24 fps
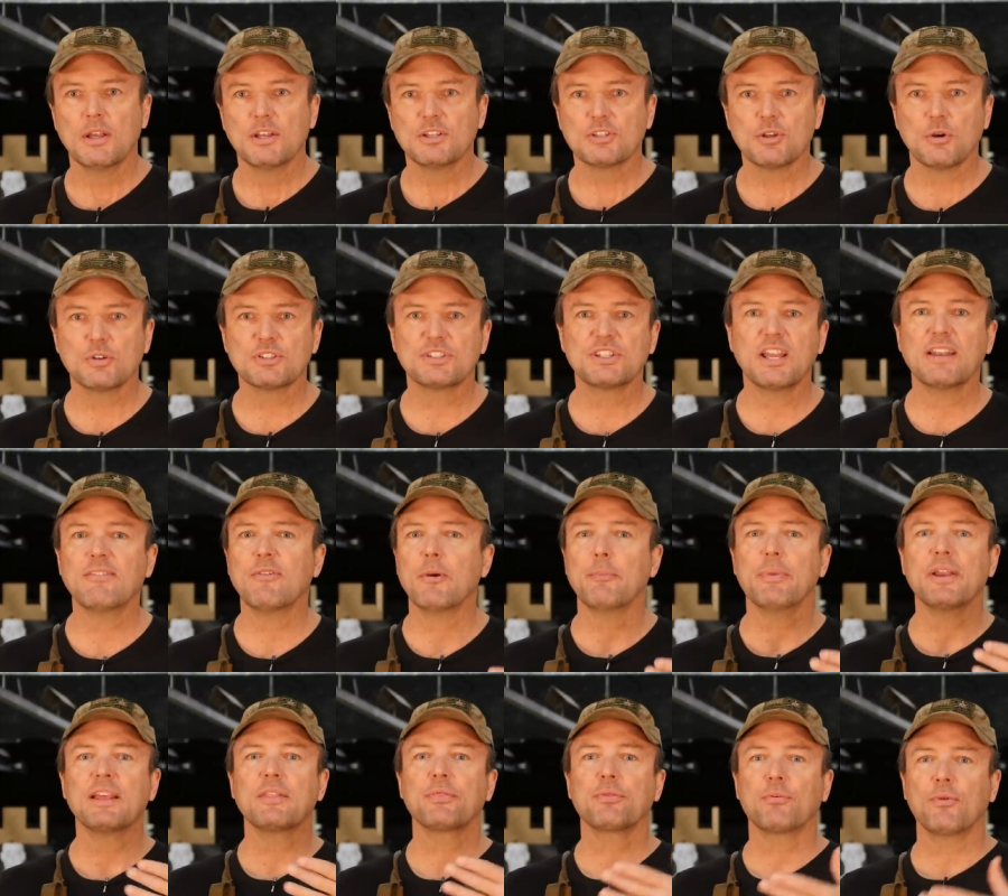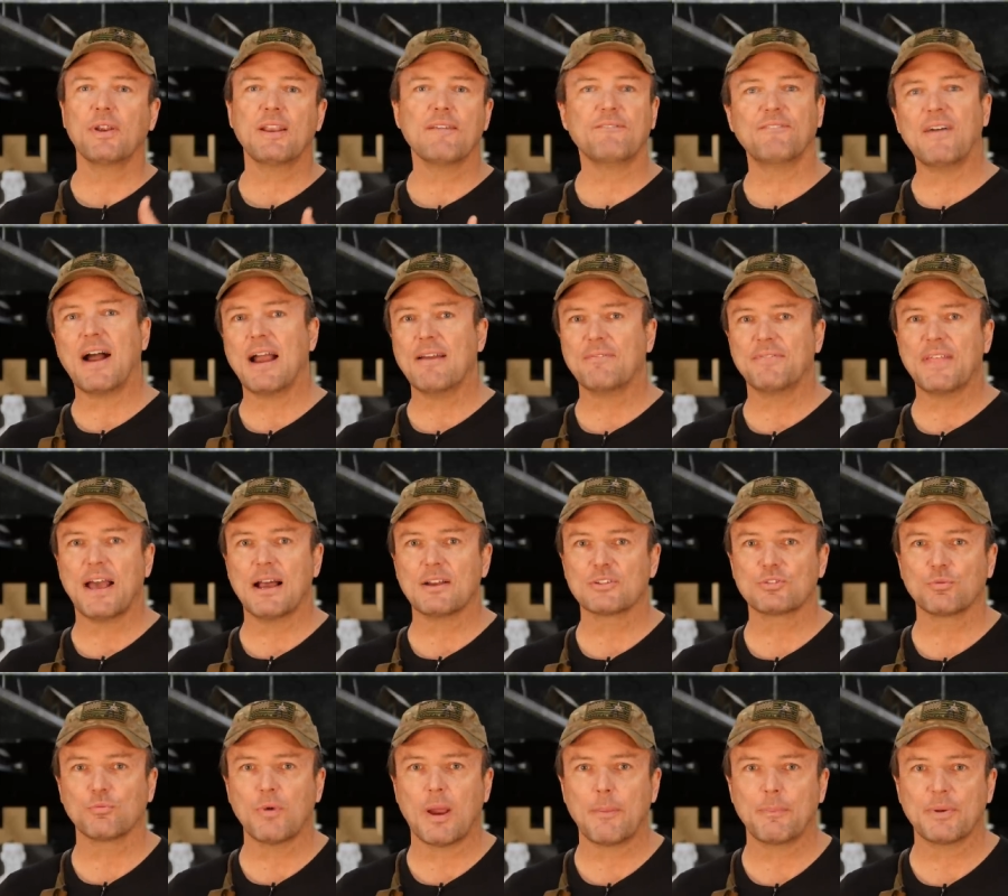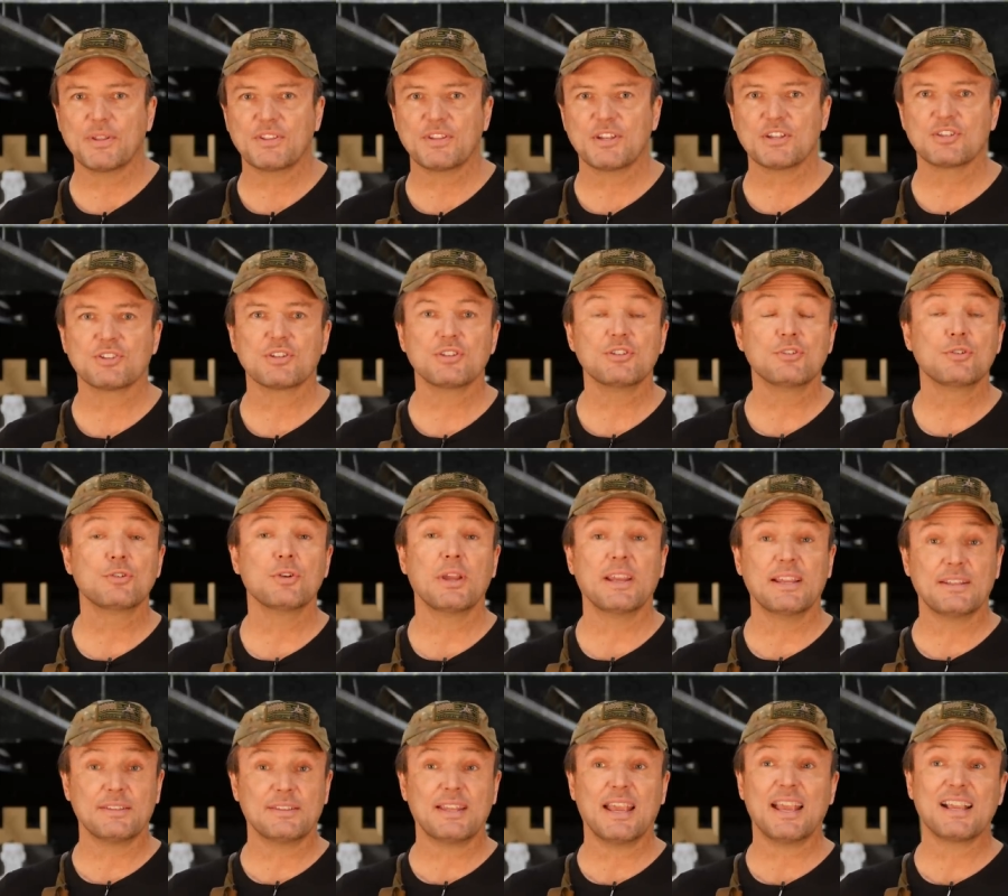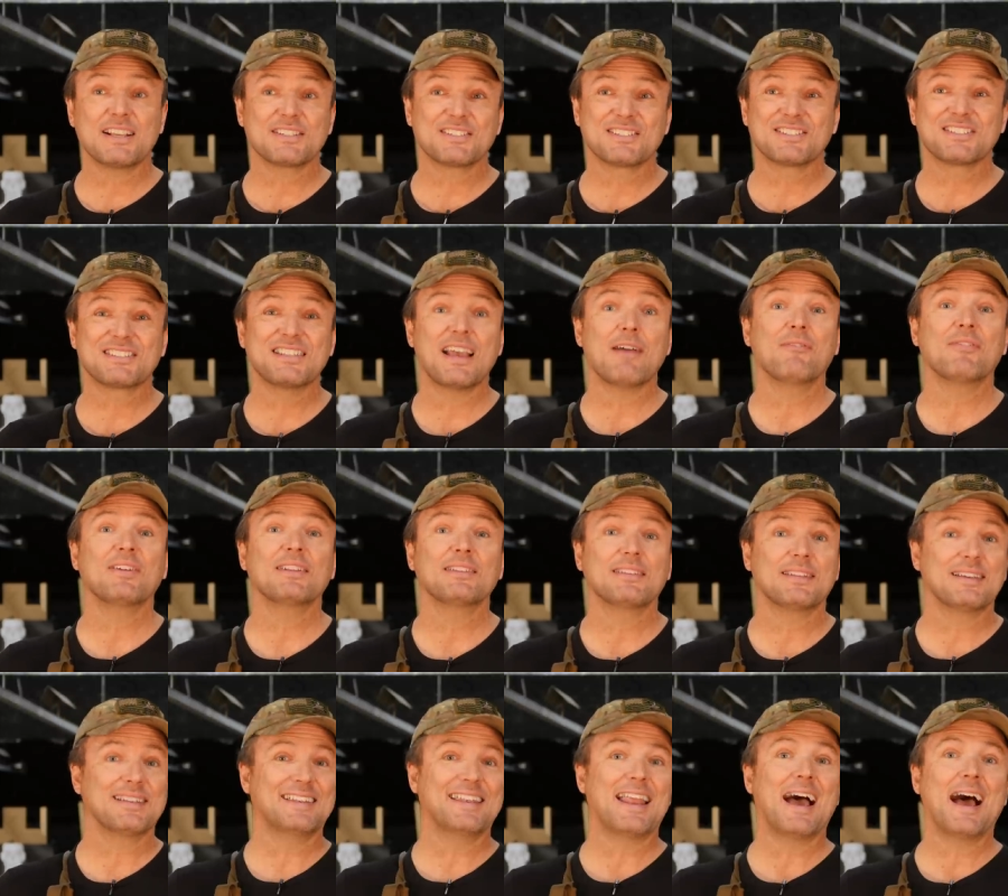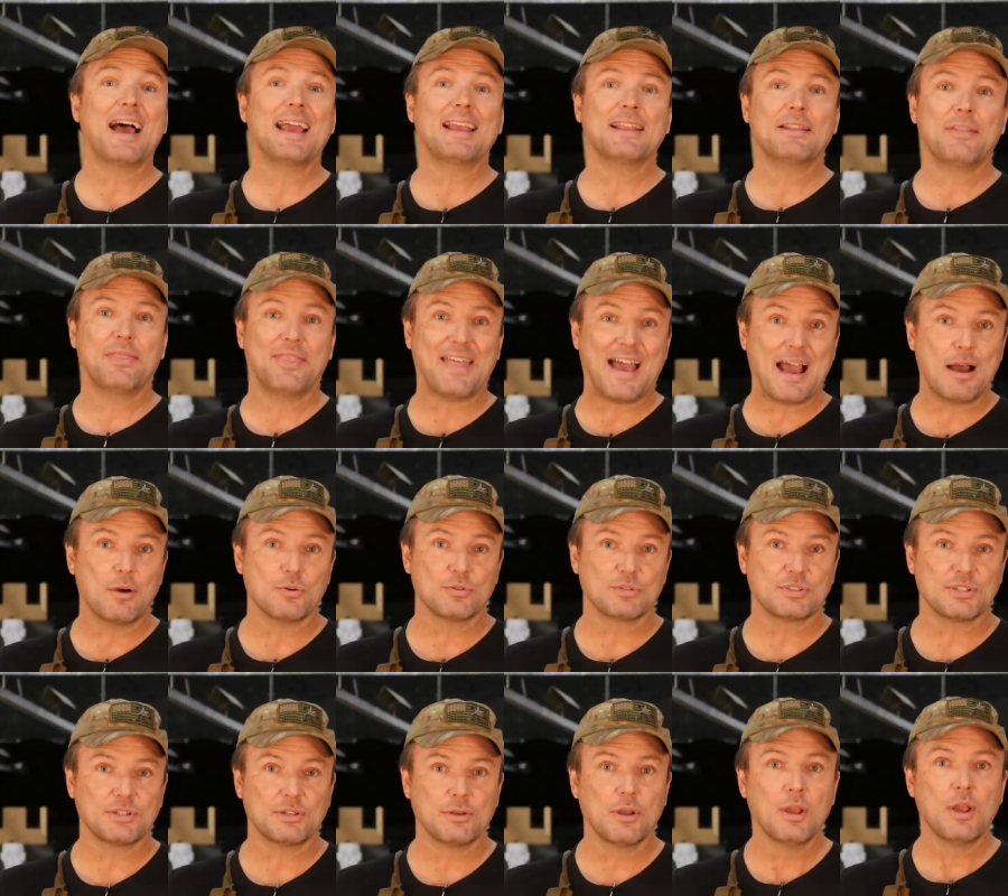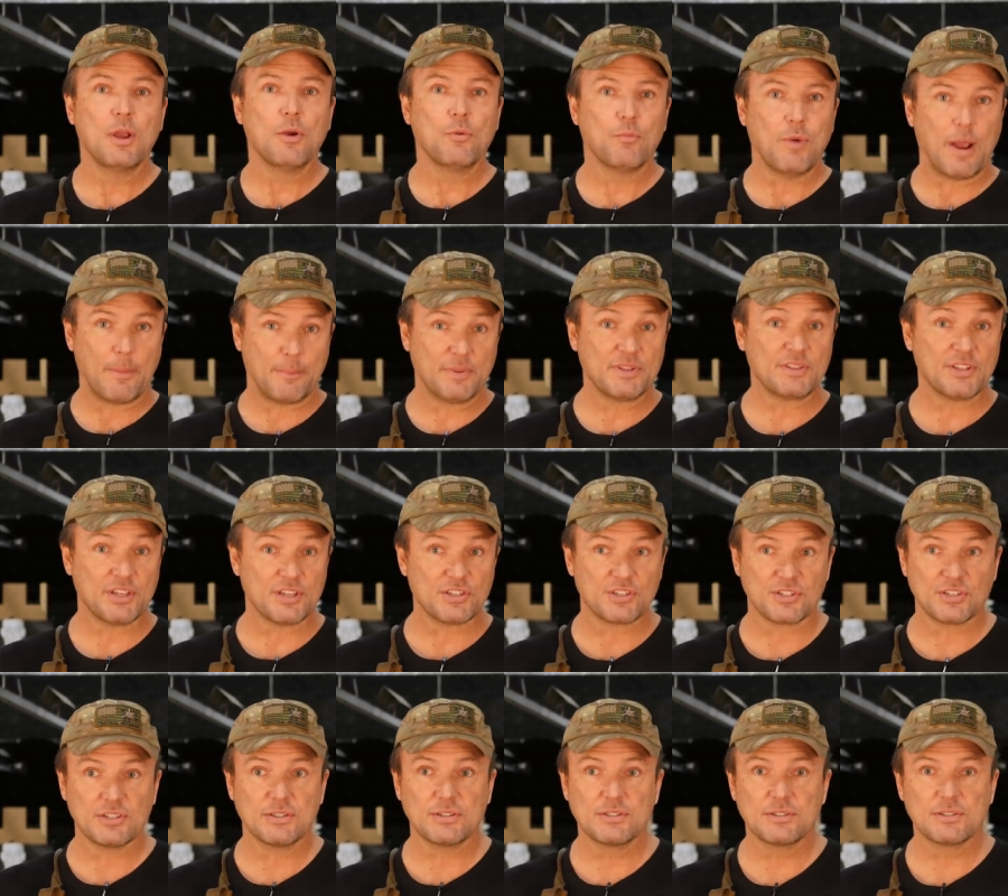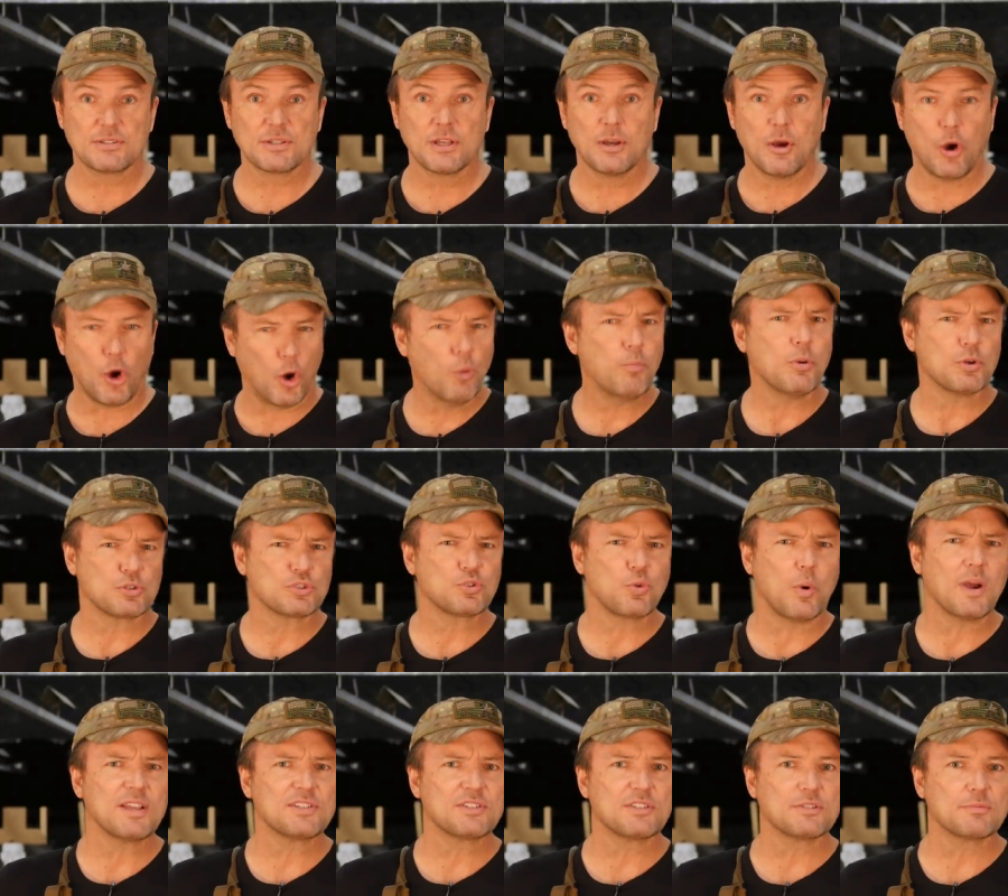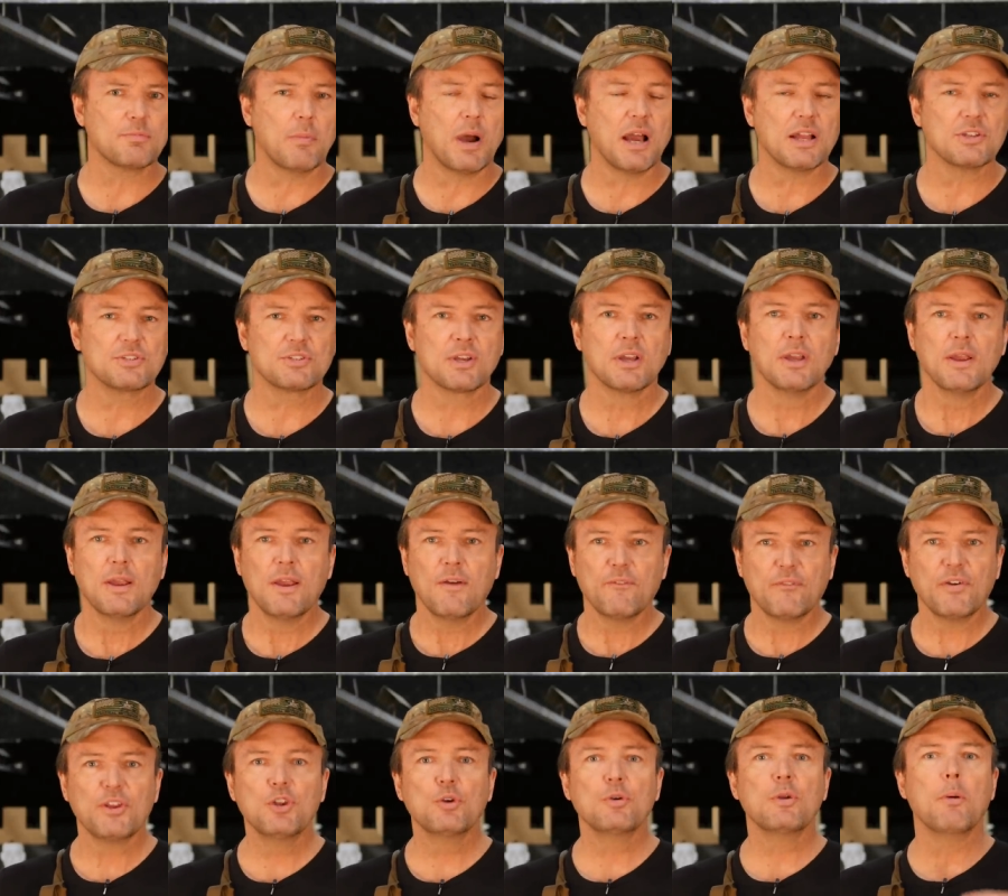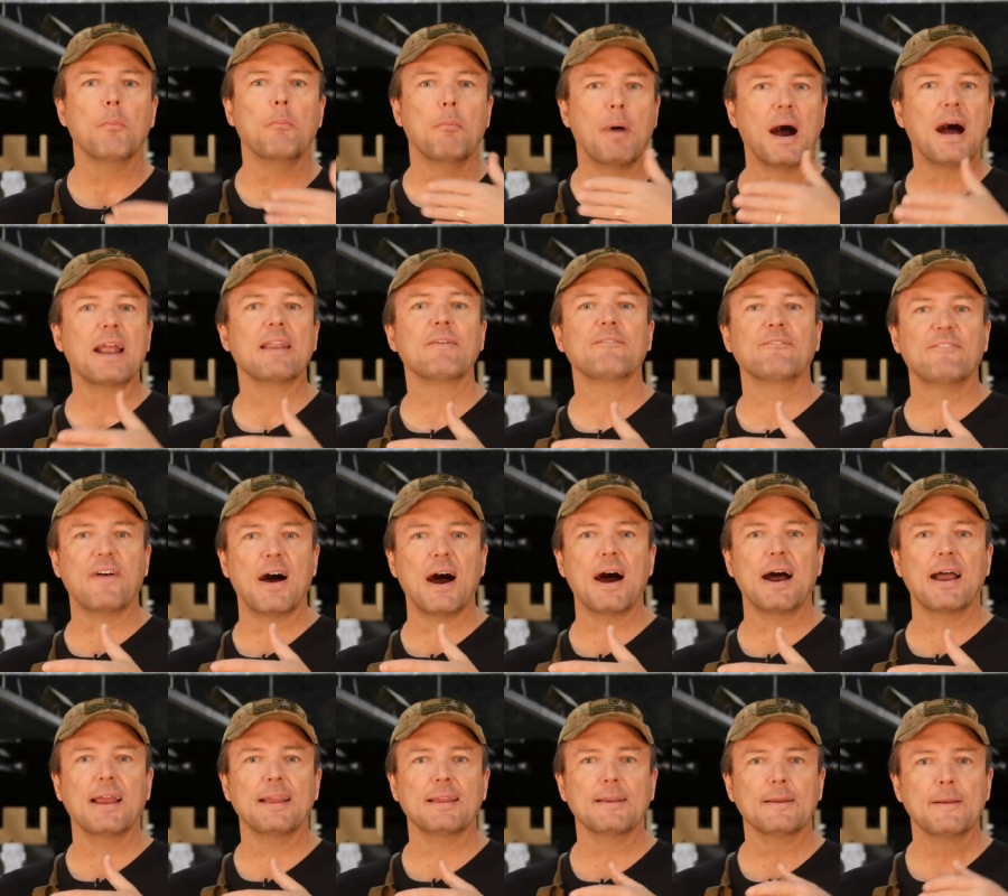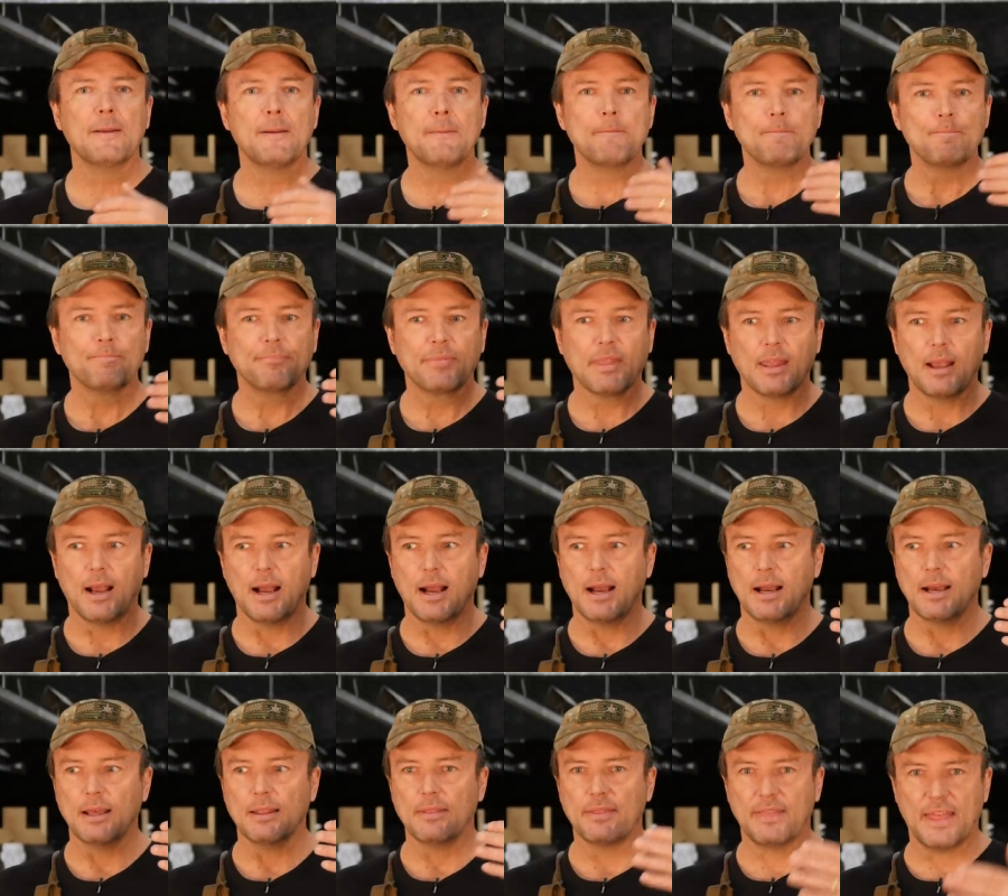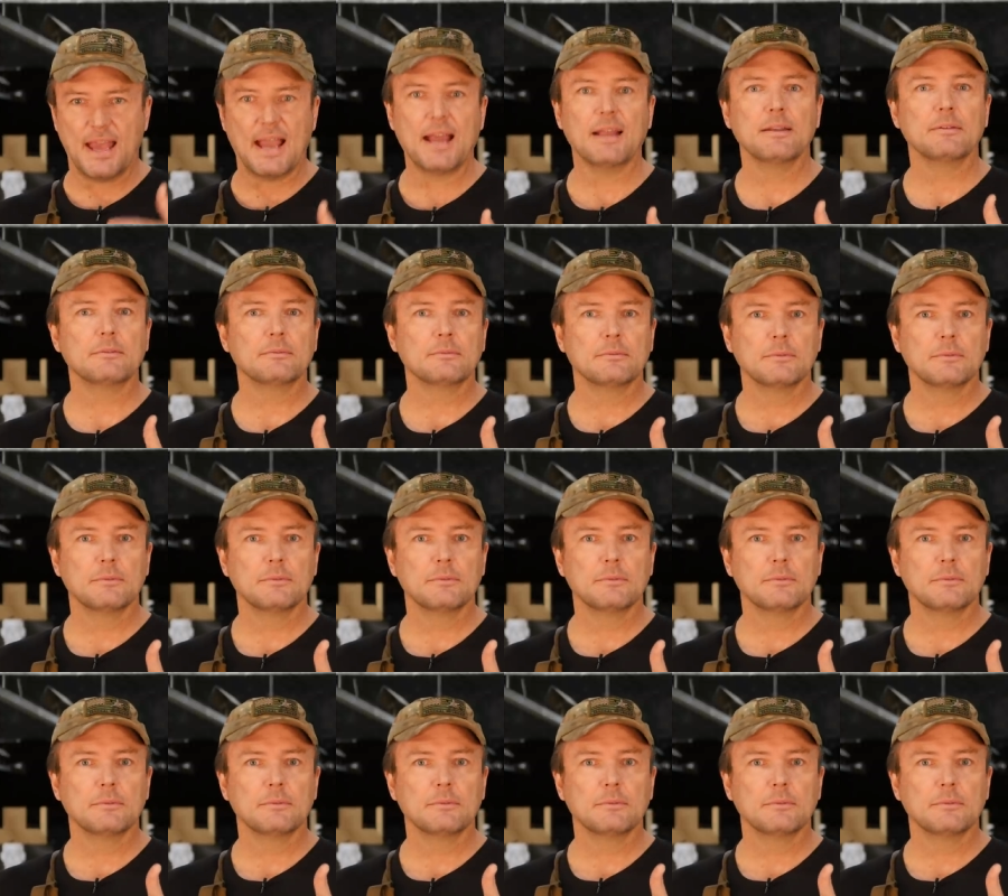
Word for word: So instead of it being three to 5,000 repetitions, it takes seven to 9,000 repetitions, almost twice as much, for you to modify uh, that